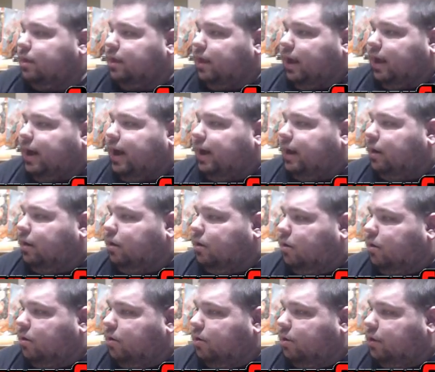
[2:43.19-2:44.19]
I got it
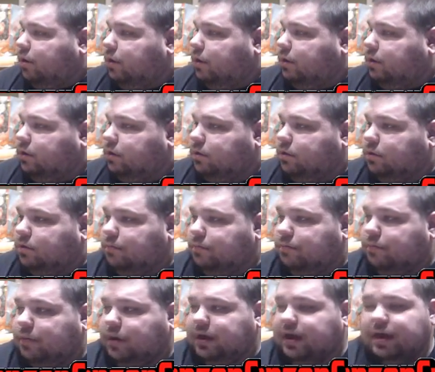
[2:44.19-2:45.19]
on
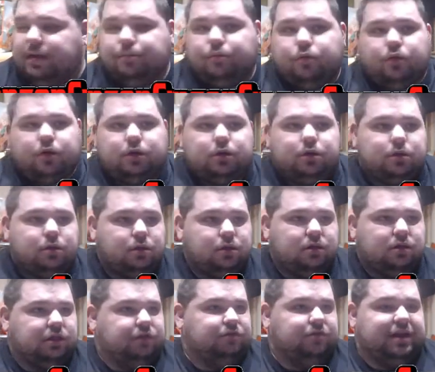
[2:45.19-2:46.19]
my Game Boy.
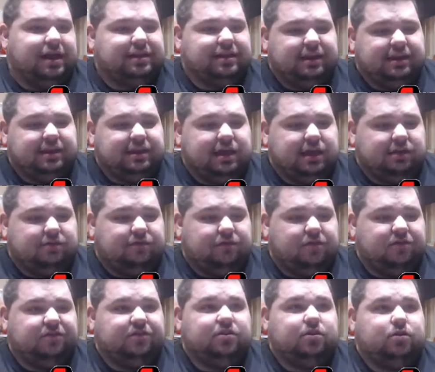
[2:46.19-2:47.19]
Not the DX
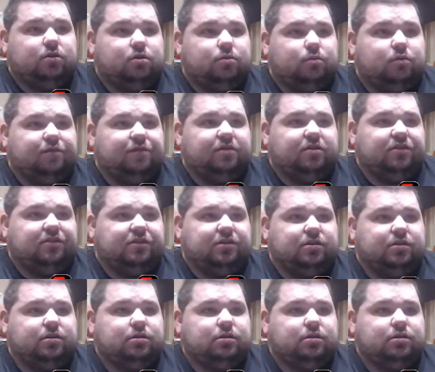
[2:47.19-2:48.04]
version, the normal version.